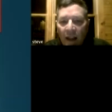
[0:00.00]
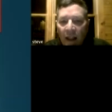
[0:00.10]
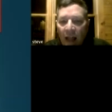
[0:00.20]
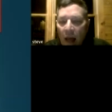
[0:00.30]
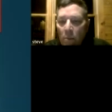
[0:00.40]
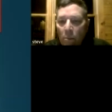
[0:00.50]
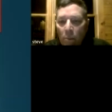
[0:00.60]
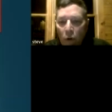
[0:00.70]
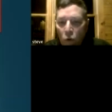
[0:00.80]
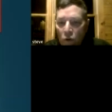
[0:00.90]
that
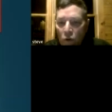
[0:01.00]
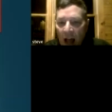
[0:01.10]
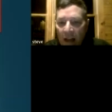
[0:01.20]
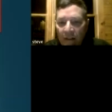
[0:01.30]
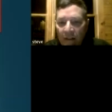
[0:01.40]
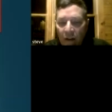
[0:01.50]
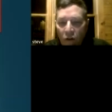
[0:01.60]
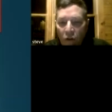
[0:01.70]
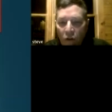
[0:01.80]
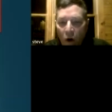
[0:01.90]
blue dyed
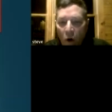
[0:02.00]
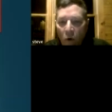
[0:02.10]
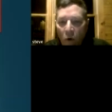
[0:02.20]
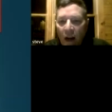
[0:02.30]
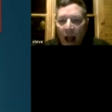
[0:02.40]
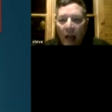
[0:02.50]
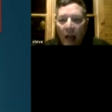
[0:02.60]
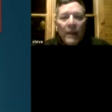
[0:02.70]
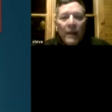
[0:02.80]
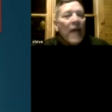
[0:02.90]
teal throat. I
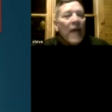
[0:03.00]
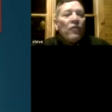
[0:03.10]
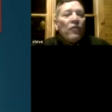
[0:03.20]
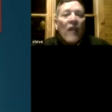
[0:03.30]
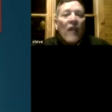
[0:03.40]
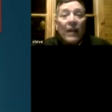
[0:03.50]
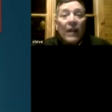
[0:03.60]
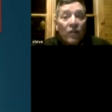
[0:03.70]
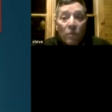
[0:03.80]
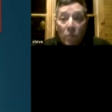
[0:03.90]
mean, that fly
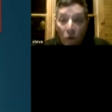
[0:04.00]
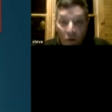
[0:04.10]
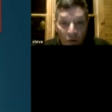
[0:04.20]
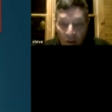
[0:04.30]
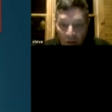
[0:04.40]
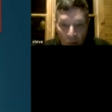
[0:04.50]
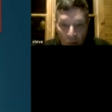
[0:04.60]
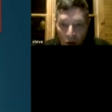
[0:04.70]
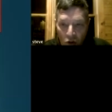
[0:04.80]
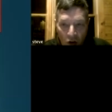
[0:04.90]
is as beautiful as the
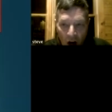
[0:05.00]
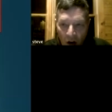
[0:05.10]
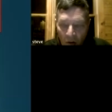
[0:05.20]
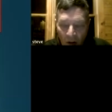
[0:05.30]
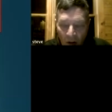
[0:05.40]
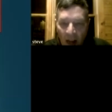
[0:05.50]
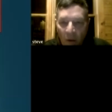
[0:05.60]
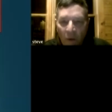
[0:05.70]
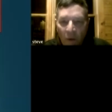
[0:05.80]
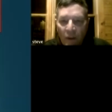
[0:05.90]
brook trout.
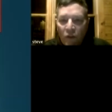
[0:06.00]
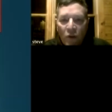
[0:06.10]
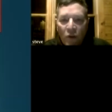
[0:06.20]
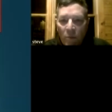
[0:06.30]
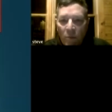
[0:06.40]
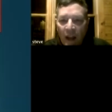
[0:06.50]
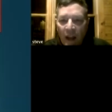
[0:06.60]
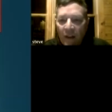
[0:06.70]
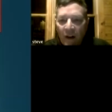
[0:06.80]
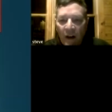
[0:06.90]
And when the two come
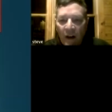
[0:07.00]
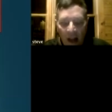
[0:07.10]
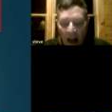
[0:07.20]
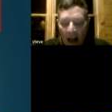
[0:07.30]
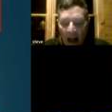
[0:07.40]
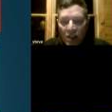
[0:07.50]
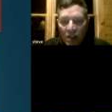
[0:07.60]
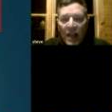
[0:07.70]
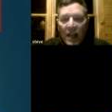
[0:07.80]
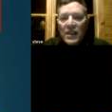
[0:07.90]
together, I
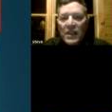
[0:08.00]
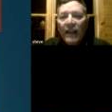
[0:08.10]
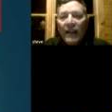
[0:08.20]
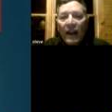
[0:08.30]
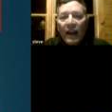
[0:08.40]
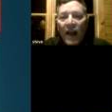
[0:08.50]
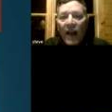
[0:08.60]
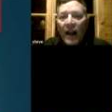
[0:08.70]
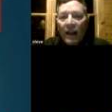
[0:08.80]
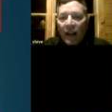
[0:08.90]
just I just can't think of
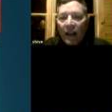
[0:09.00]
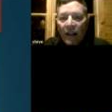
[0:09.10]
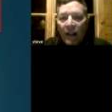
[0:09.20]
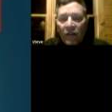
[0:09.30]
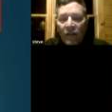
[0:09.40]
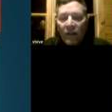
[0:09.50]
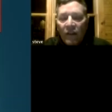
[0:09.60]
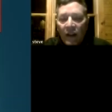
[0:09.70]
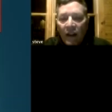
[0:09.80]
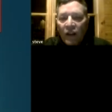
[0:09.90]
anything that's
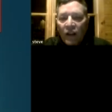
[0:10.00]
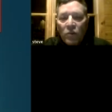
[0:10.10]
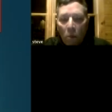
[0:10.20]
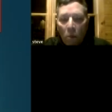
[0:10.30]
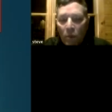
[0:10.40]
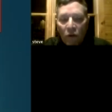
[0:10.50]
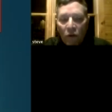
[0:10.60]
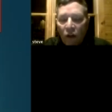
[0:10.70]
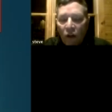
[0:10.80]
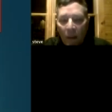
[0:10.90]
that's more
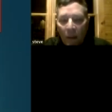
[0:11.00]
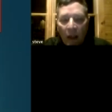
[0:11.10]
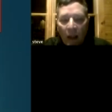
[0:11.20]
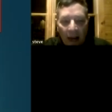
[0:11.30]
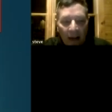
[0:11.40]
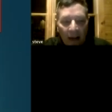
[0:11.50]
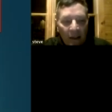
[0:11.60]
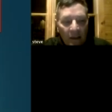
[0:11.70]
beautiful on the planet